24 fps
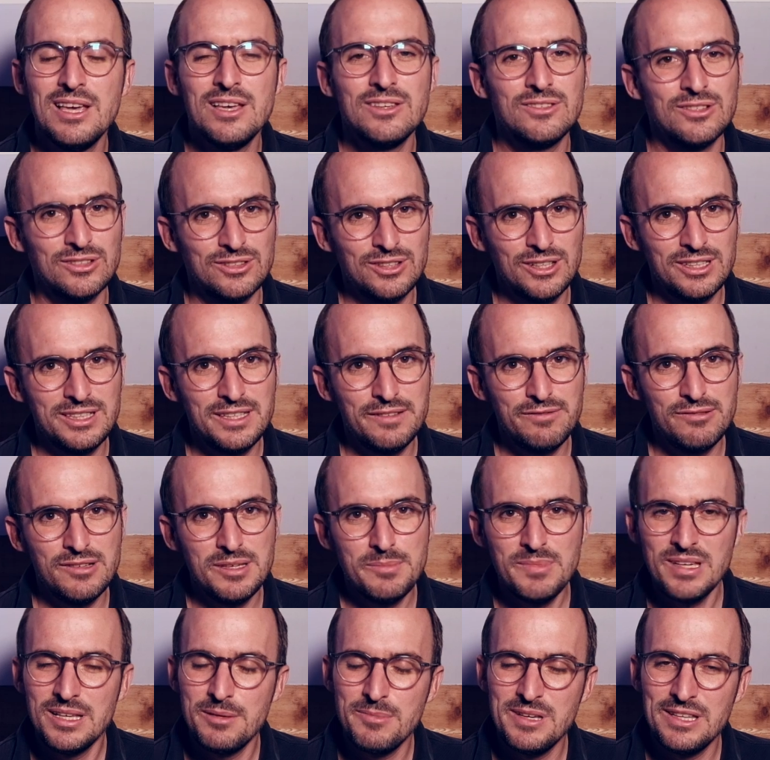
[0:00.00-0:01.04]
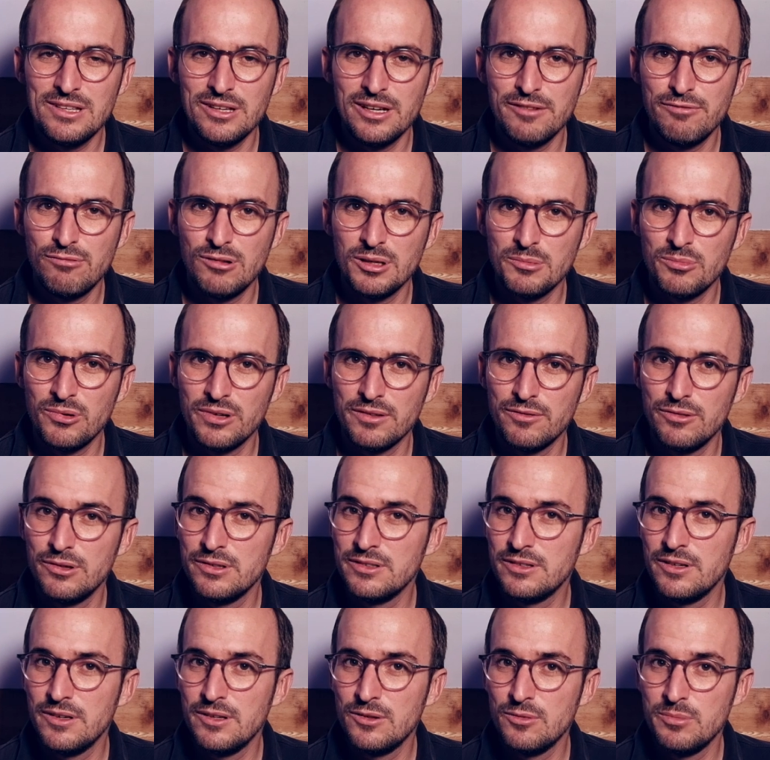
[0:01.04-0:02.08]
The 33mm f1.4 is
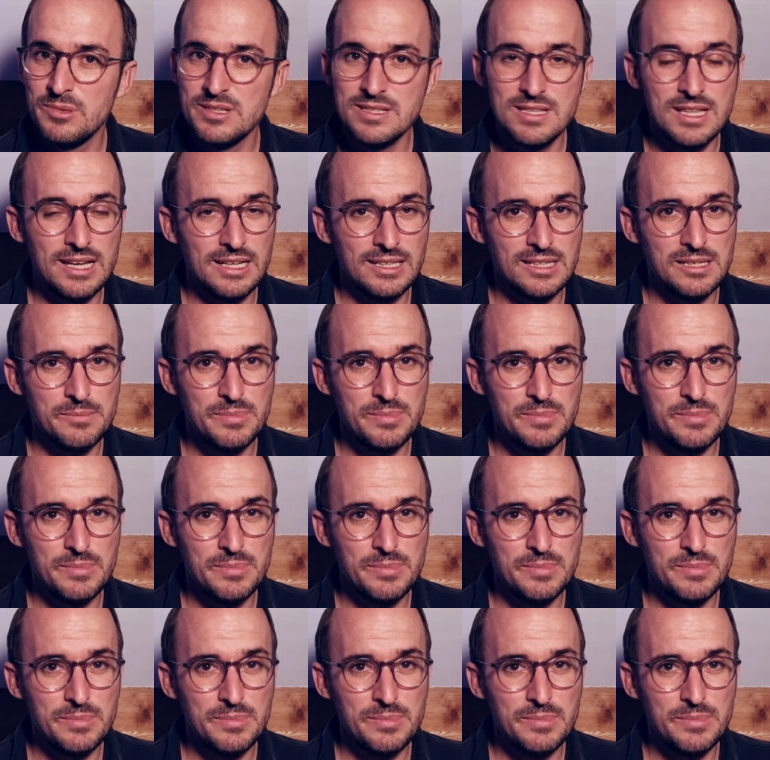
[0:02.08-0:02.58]
going to be slightly